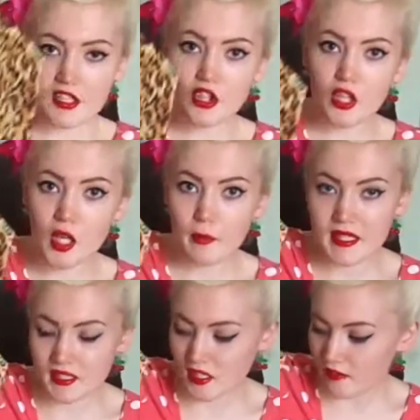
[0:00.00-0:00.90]
got
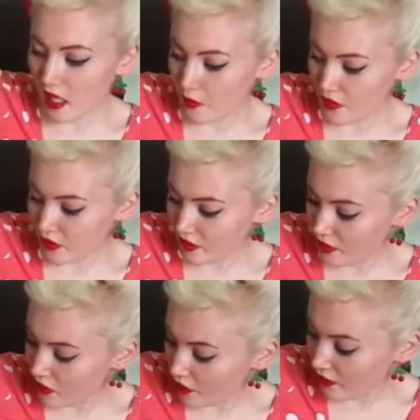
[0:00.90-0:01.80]
hibiscus flowers
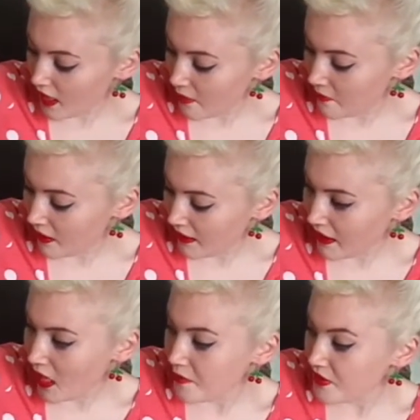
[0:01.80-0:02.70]
on them, and
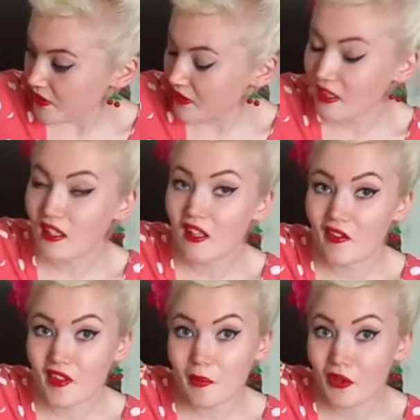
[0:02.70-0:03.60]
I absolutely love
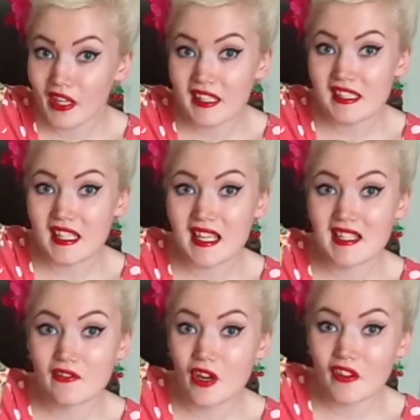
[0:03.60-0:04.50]
the print.
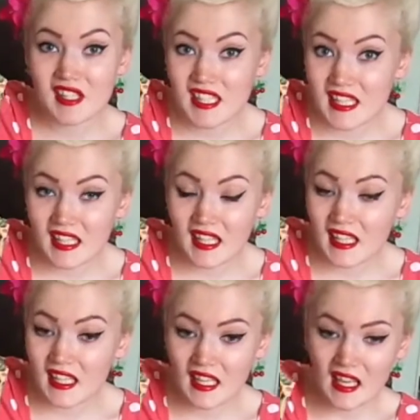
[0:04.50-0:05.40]
It's very
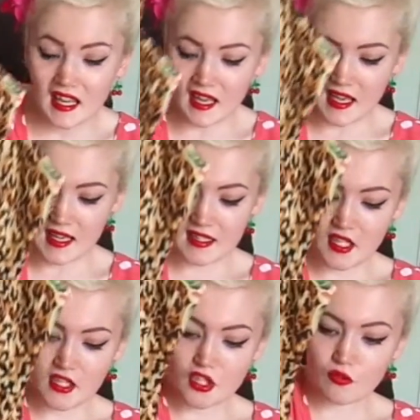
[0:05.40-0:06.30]
tiki. It's
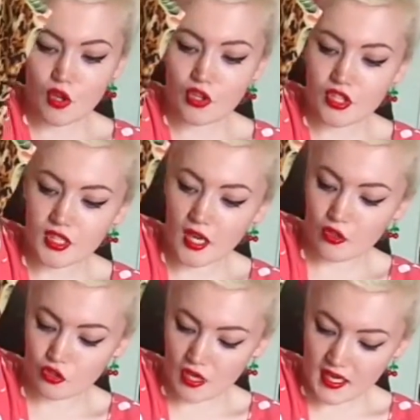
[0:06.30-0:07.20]
a sarong style
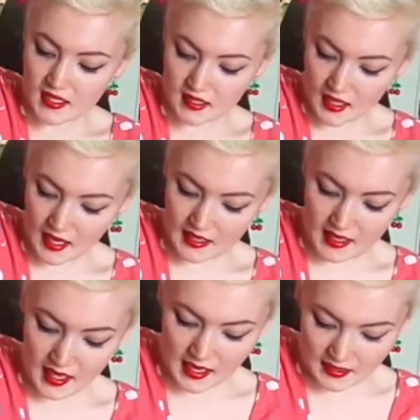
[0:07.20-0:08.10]
dress, and it
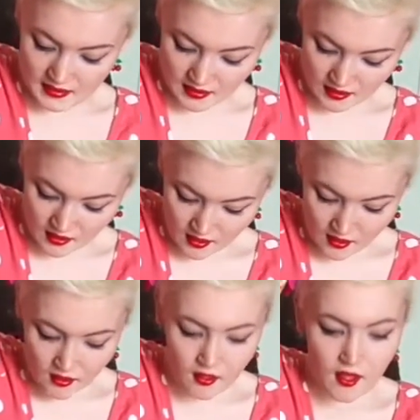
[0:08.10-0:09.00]

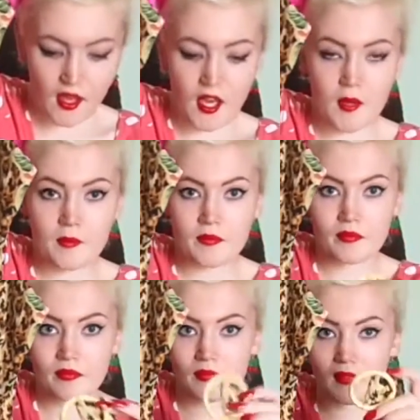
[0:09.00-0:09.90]
has
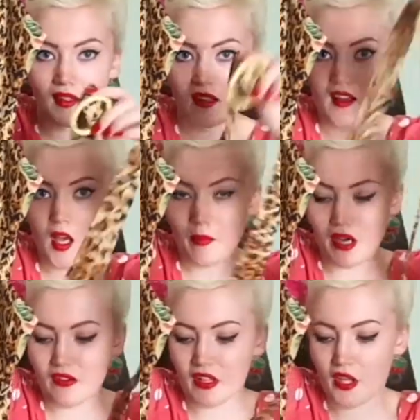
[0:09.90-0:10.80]
a
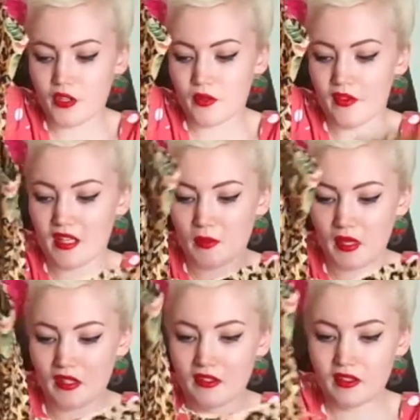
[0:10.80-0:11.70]
belt that goes with it as
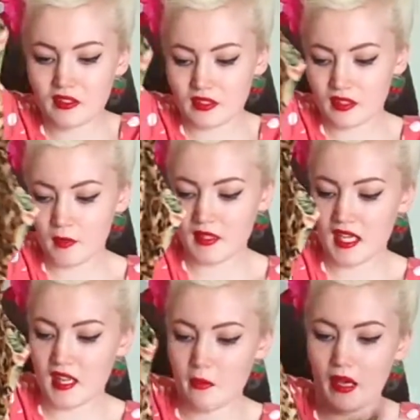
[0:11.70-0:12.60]
well. Let me
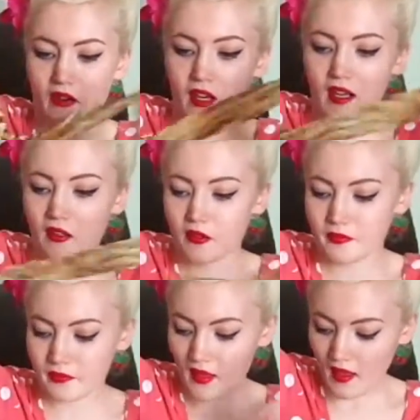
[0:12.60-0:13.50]
take the belt out.
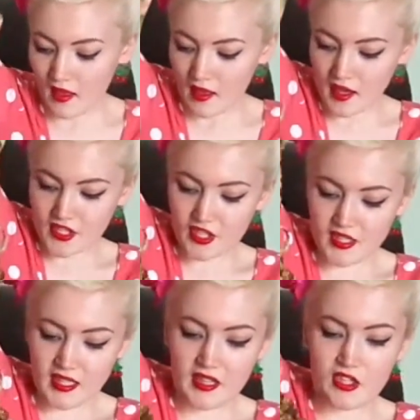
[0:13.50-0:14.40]
As you can
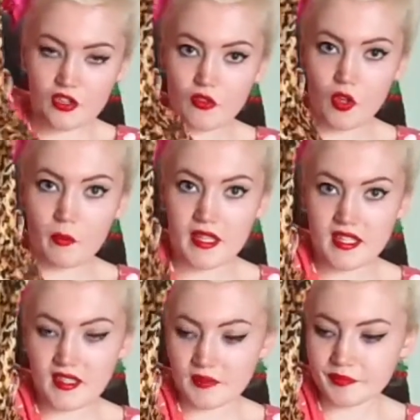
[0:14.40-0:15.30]
see, the sarong better.